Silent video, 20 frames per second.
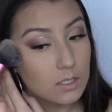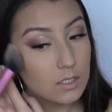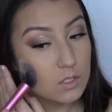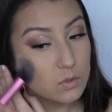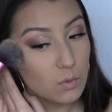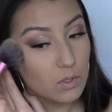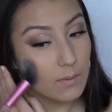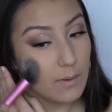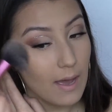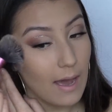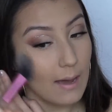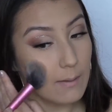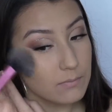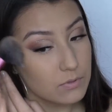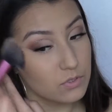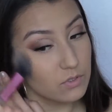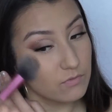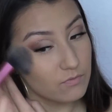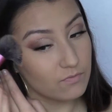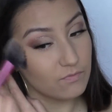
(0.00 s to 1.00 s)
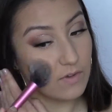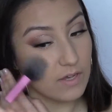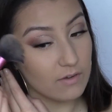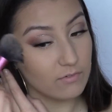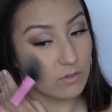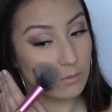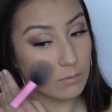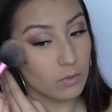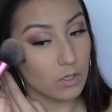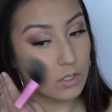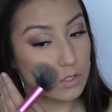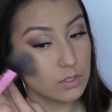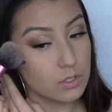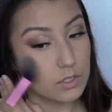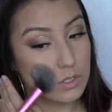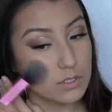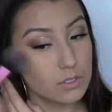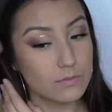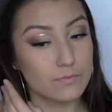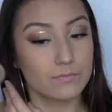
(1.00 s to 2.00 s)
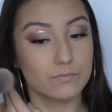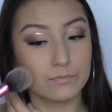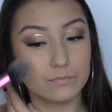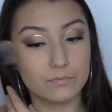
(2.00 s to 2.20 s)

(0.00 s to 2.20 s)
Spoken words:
It's one of my absolute favorite bronzers